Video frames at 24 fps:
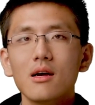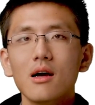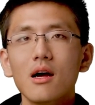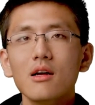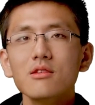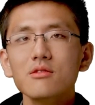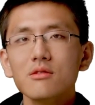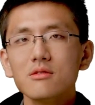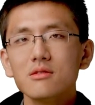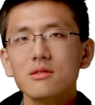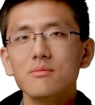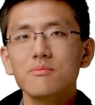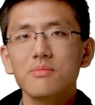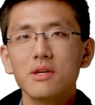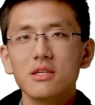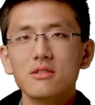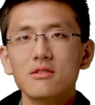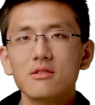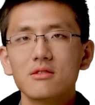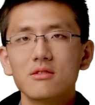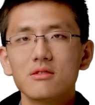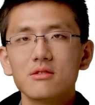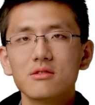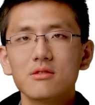I took some
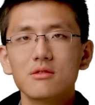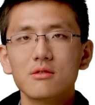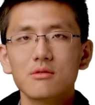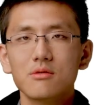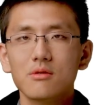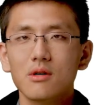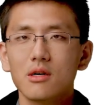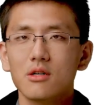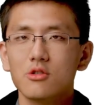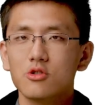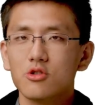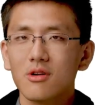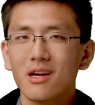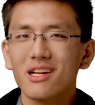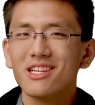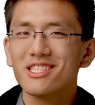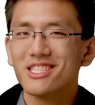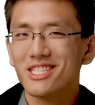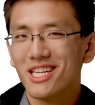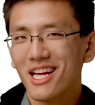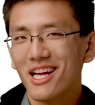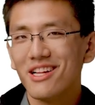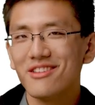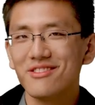pictures to uh, try to
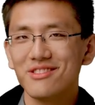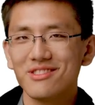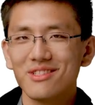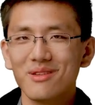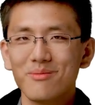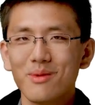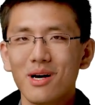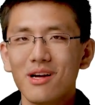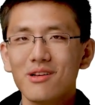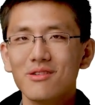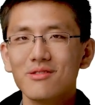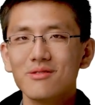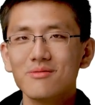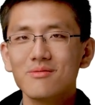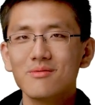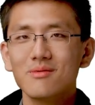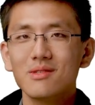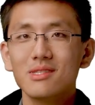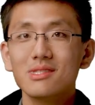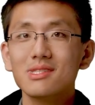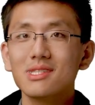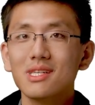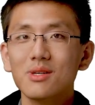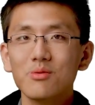challenge the model,
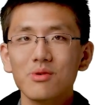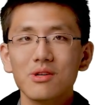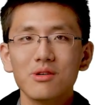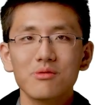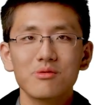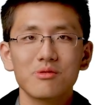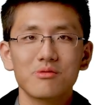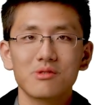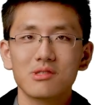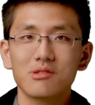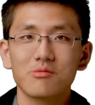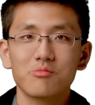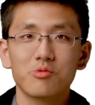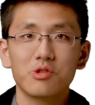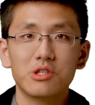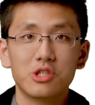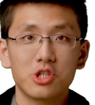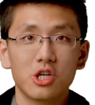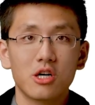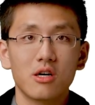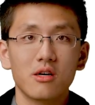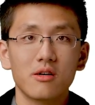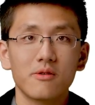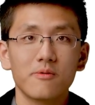see what it would
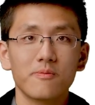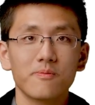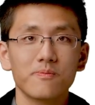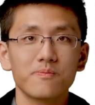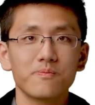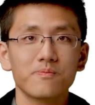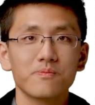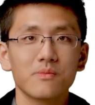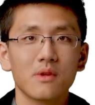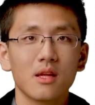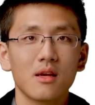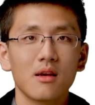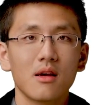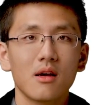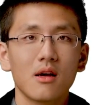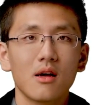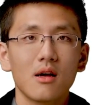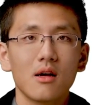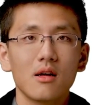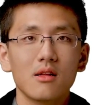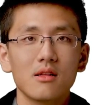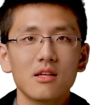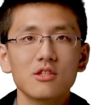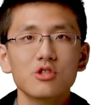return.
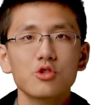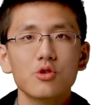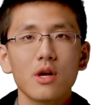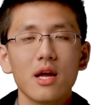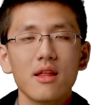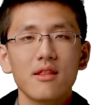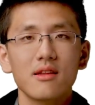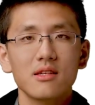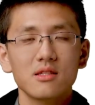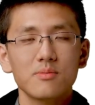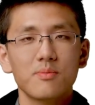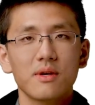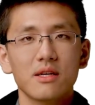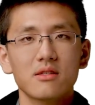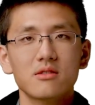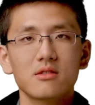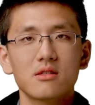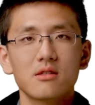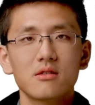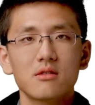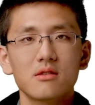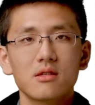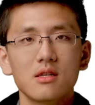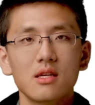Let's try this
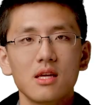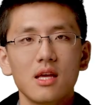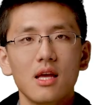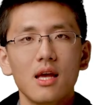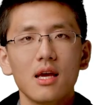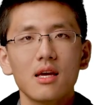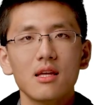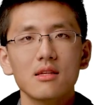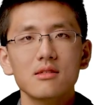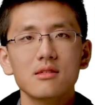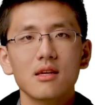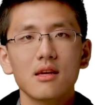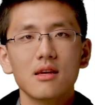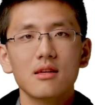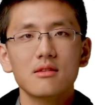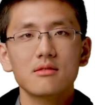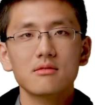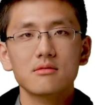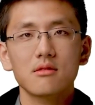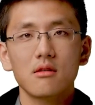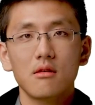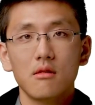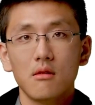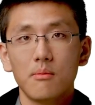picture. It
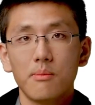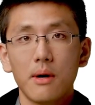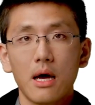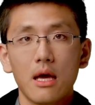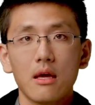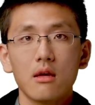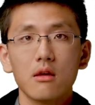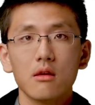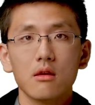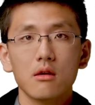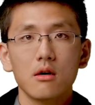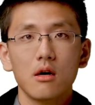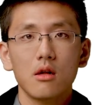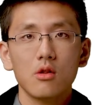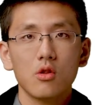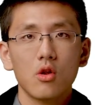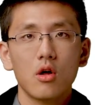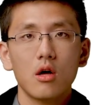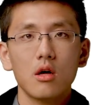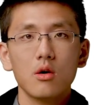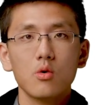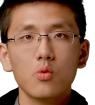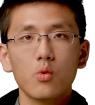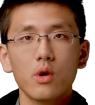contains the bike
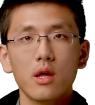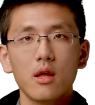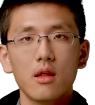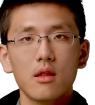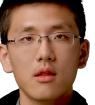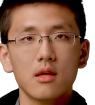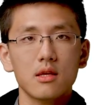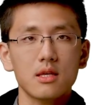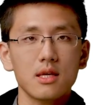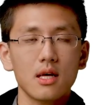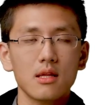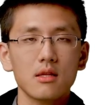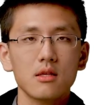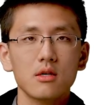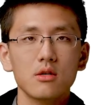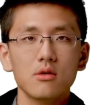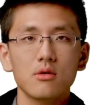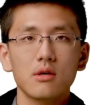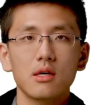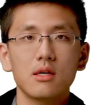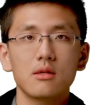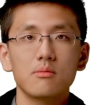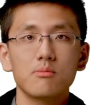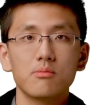along with
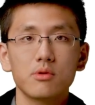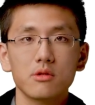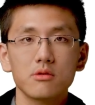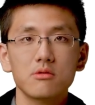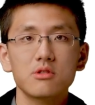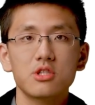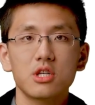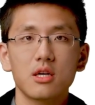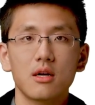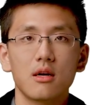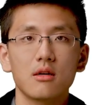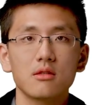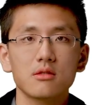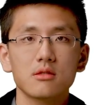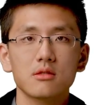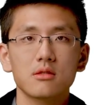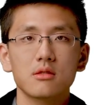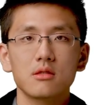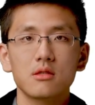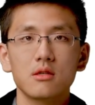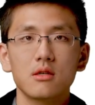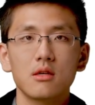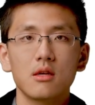yellow and blue chairs.